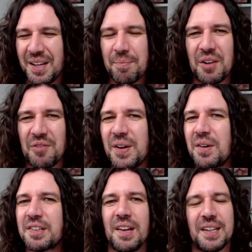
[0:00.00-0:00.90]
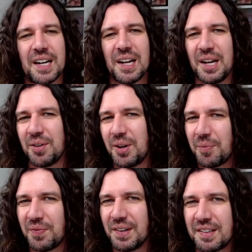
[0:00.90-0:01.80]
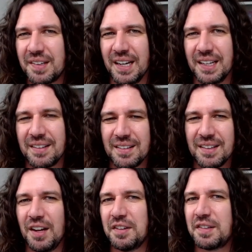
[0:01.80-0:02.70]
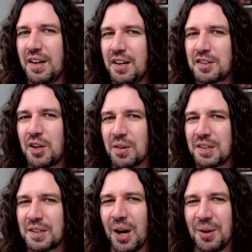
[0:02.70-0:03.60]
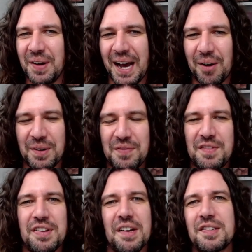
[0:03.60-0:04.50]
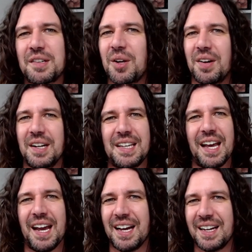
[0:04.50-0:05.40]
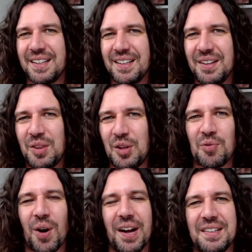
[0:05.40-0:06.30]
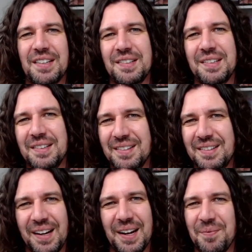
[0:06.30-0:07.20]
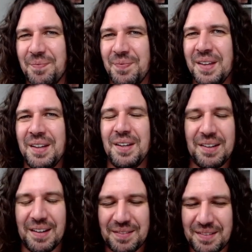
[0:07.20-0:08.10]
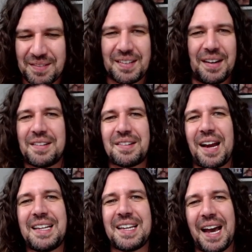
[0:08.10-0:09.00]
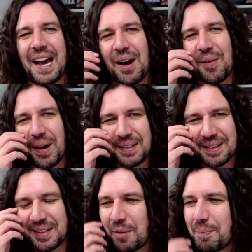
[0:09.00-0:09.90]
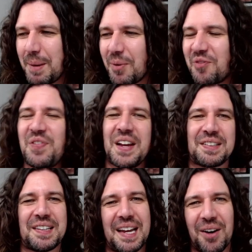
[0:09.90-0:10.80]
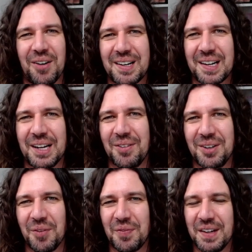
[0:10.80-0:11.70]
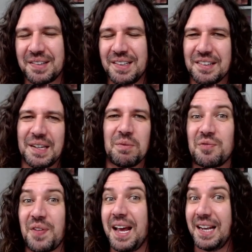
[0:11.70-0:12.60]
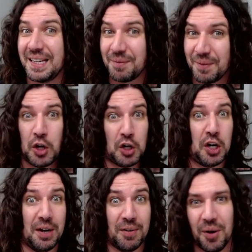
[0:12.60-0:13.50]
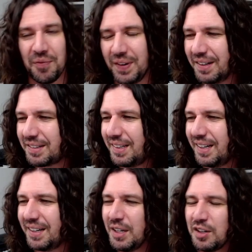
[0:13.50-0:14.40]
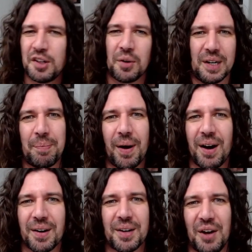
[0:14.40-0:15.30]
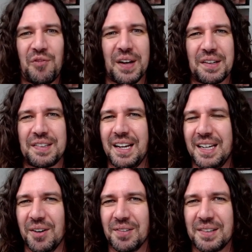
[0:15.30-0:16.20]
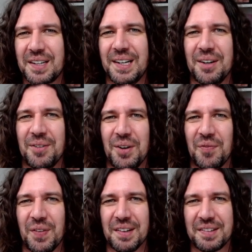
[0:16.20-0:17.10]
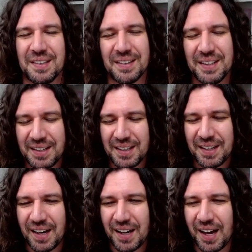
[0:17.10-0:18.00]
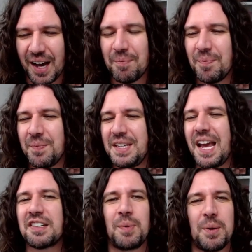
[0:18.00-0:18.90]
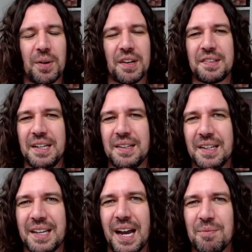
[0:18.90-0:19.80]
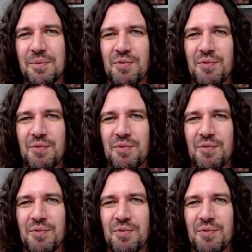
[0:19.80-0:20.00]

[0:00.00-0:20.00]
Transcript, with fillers: But it feels like the clear and obvious thing has, has got to go now. We've just got to get the right decisions. Um, it, t take it out. I, you know, people fixate on clear and obvious, and it seems fairly clear and obvious that Stockley Park are fixated on clear and obvious. And um, yes, we want to see the game